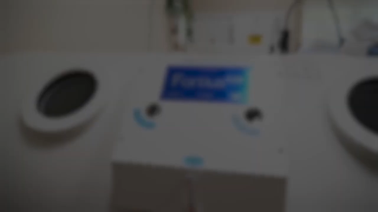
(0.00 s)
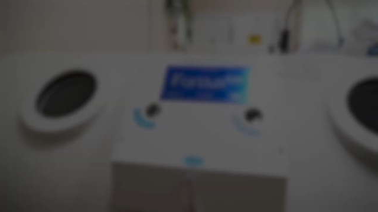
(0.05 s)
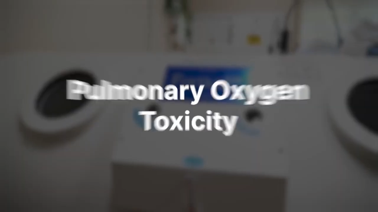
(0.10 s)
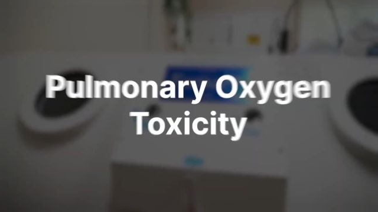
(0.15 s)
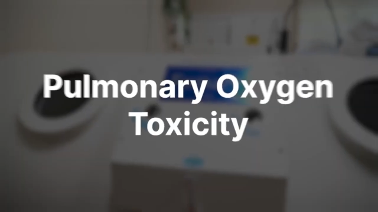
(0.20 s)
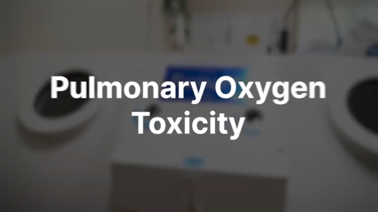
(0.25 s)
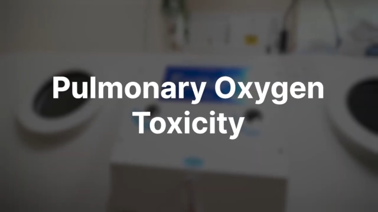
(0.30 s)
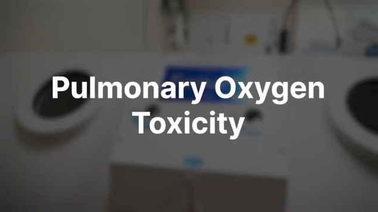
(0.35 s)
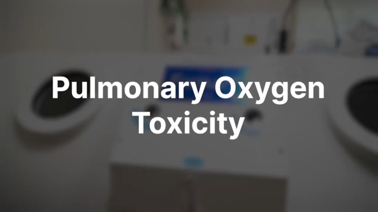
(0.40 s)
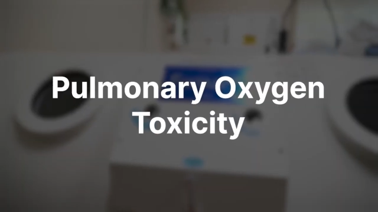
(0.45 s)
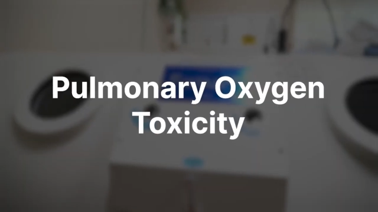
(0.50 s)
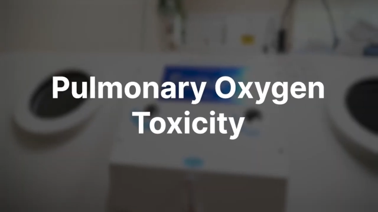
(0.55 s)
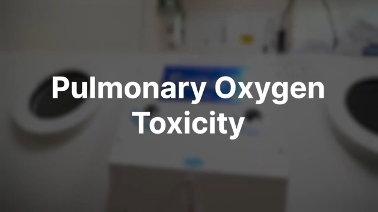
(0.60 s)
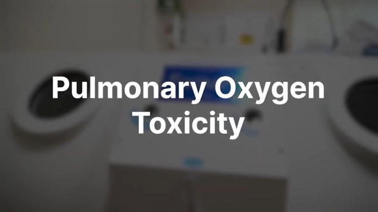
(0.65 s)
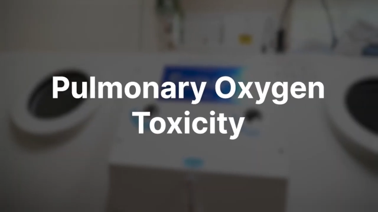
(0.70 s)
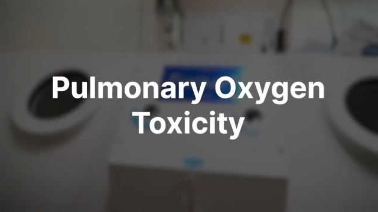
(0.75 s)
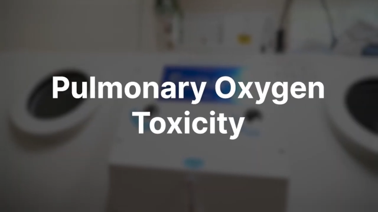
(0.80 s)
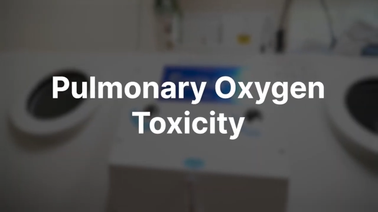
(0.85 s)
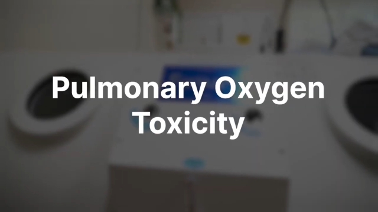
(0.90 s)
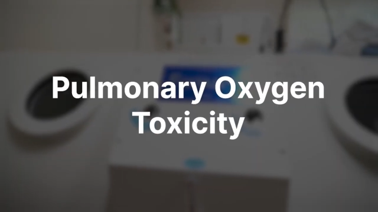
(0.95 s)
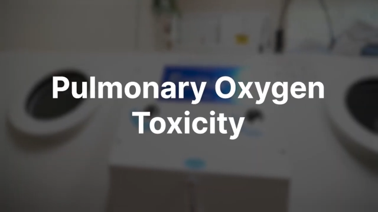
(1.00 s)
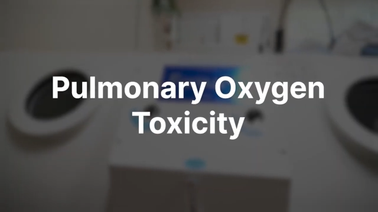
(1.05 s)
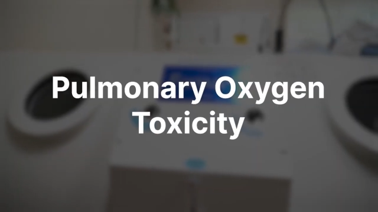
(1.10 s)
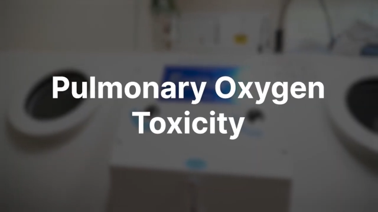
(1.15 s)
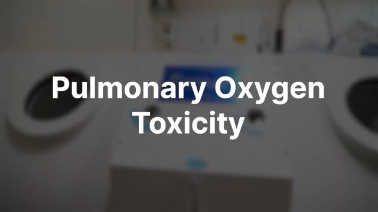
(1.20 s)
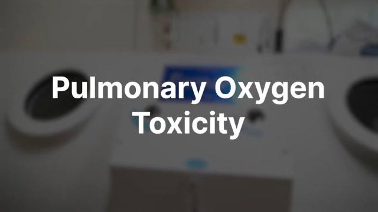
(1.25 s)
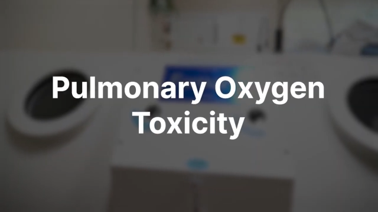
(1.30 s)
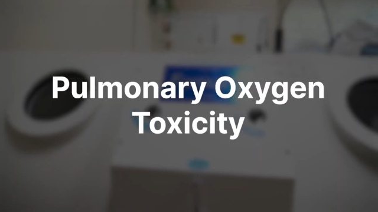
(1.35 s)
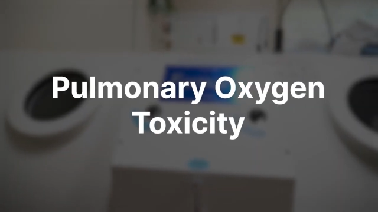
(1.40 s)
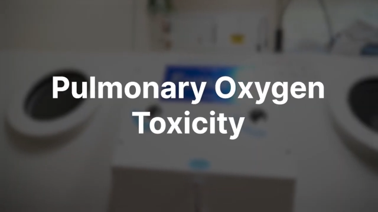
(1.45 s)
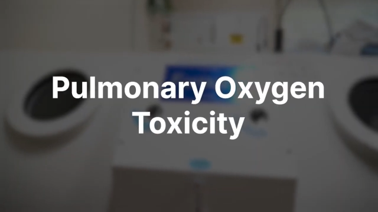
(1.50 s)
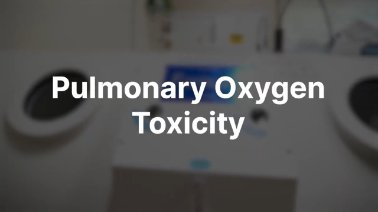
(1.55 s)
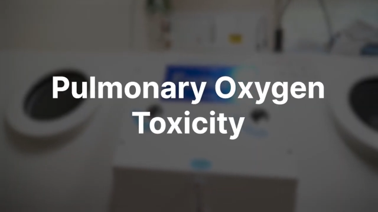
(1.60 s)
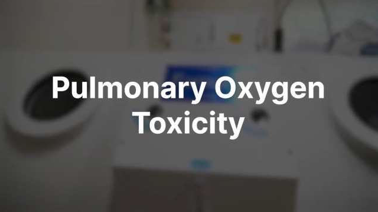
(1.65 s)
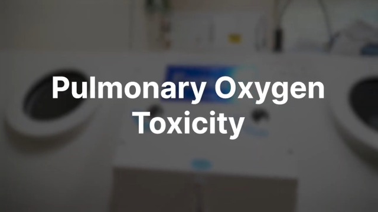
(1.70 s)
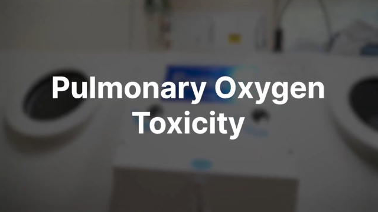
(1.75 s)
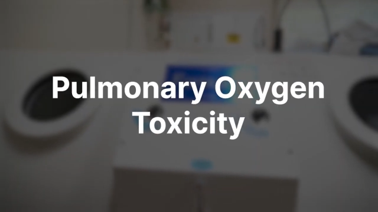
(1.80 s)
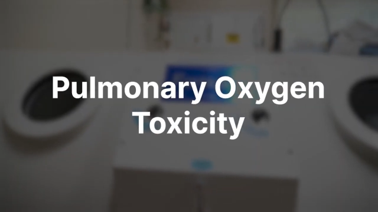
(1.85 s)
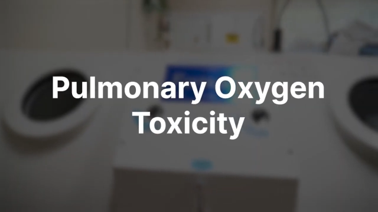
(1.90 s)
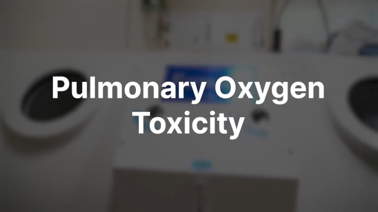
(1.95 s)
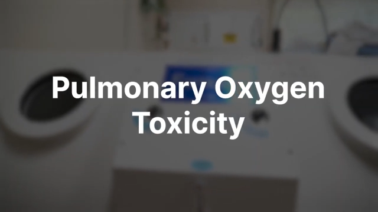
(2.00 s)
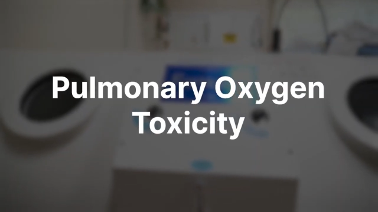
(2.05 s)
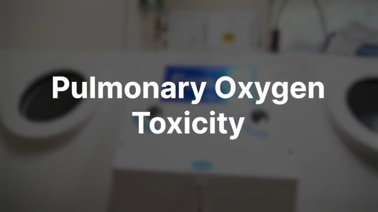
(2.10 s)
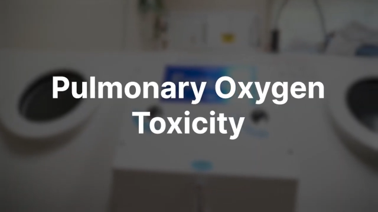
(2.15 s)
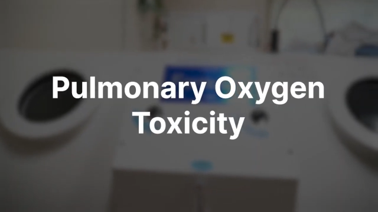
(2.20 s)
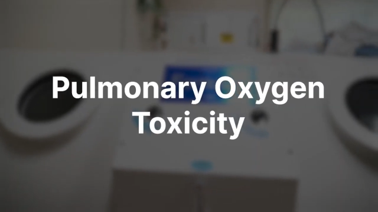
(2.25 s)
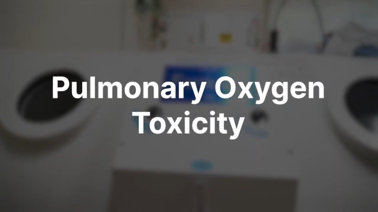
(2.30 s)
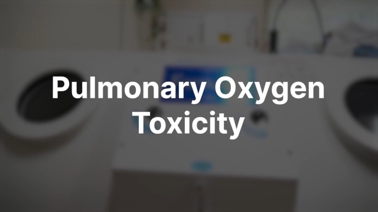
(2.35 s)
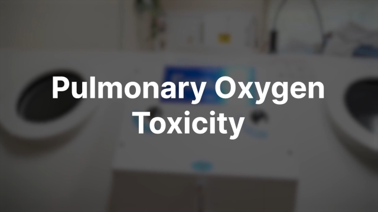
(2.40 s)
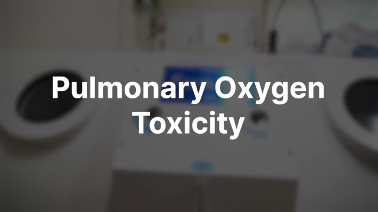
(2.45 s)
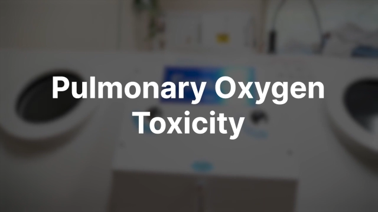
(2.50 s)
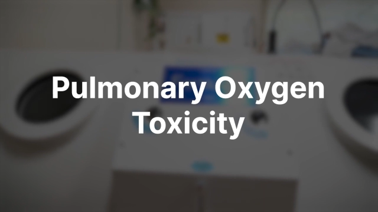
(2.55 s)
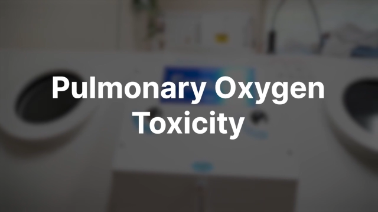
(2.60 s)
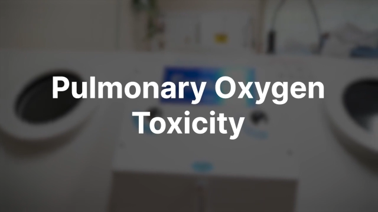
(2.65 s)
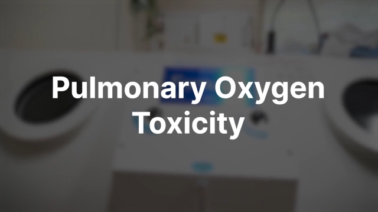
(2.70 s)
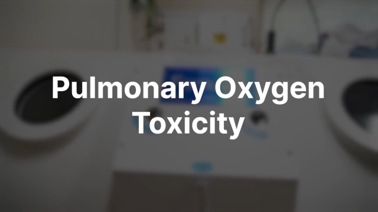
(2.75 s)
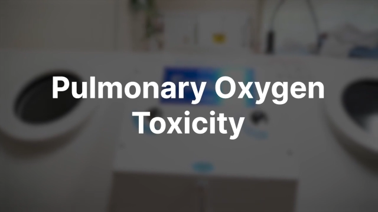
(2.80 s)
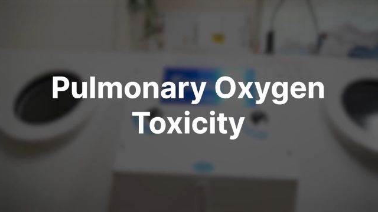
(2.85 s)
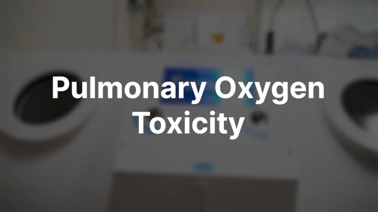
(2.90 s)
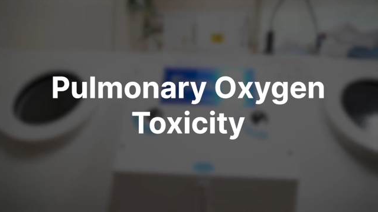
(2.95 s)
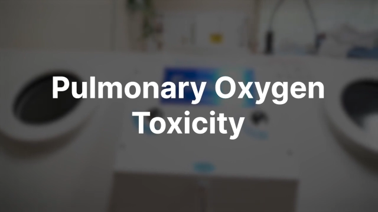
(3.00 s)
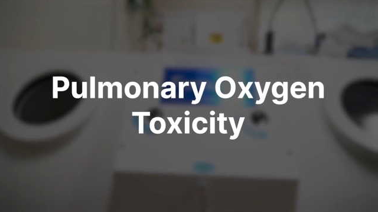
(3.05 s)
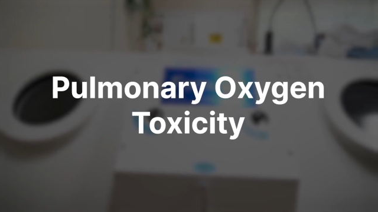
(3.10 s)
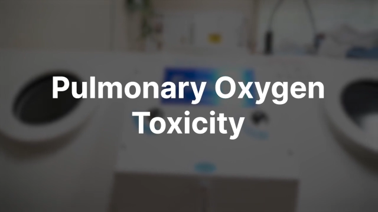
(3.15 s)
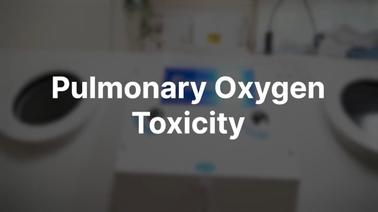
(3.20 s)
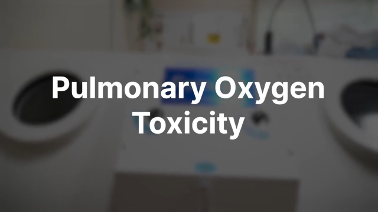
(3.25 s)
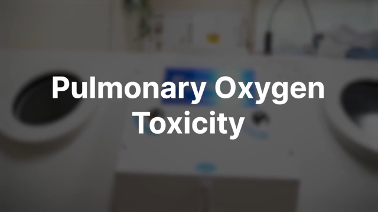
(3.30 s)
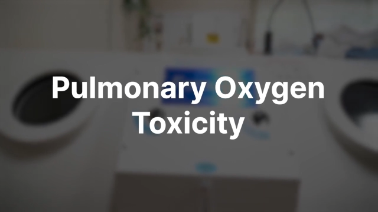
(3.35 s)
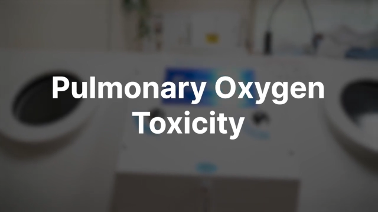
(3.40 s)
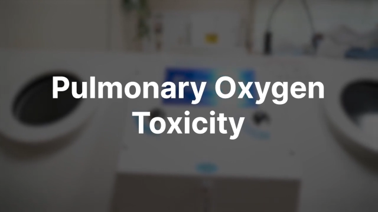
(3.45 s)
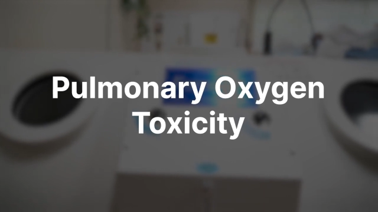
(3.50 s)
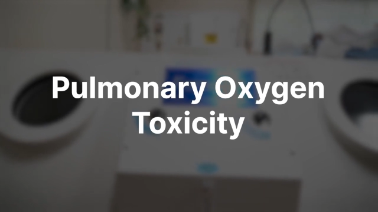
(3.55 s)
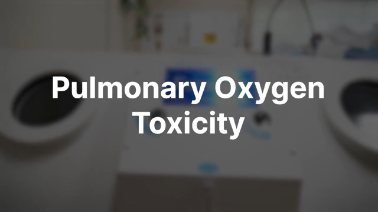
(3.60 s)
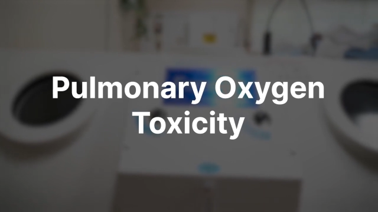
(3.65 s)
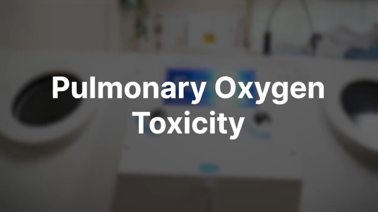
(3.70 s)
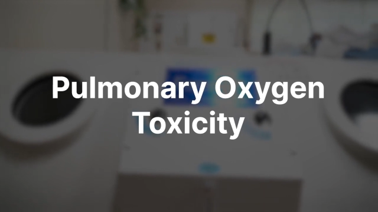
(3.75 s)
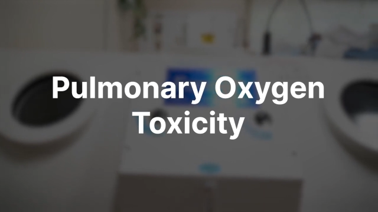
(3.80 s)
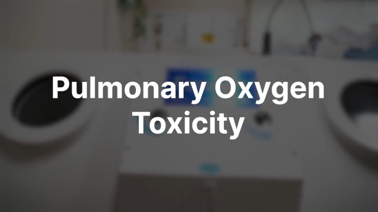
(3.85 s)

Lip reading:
Nobody's mouth can be seen.